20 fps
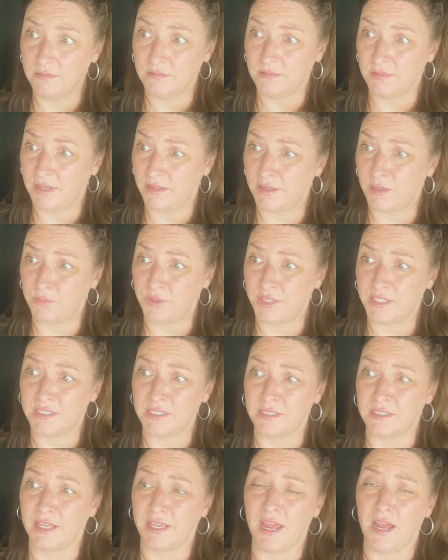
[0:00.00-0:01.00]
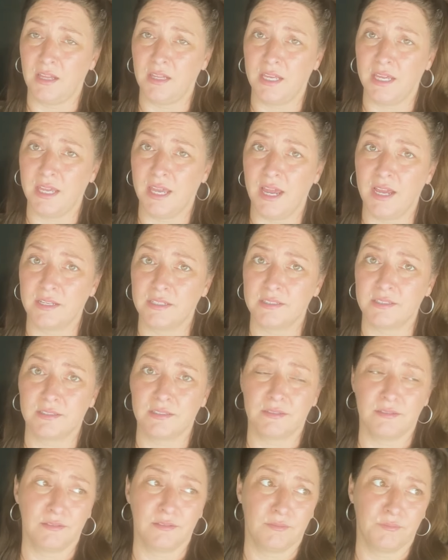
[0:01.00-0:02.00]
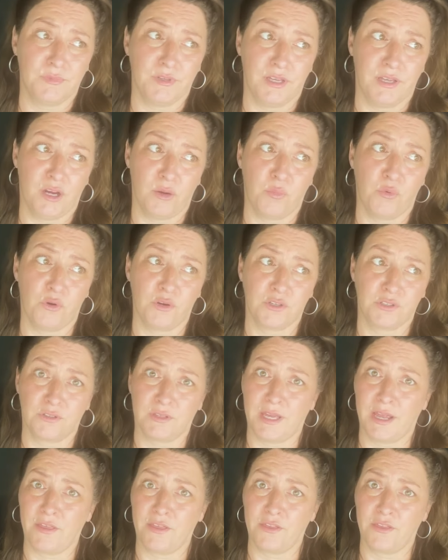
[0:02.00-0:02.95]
I think places like LAX airports are like